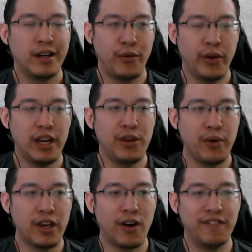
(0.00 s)
Really,
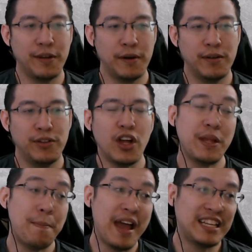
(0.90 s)
really comfortable. Not
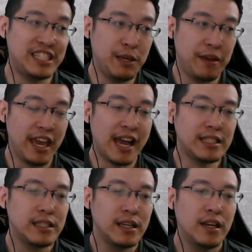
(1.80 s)
the best
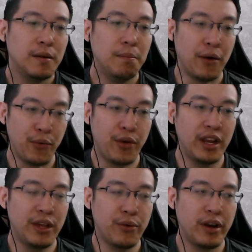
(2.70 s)
DPS, but
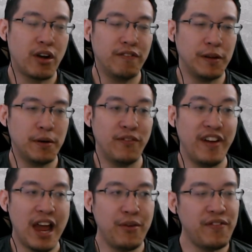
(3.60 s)
really, really comfortable.
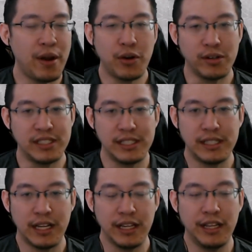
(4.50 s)
Very, very
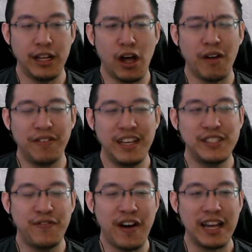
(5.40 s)
consistent. In all of these
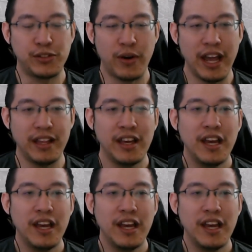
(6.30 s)
fights, right?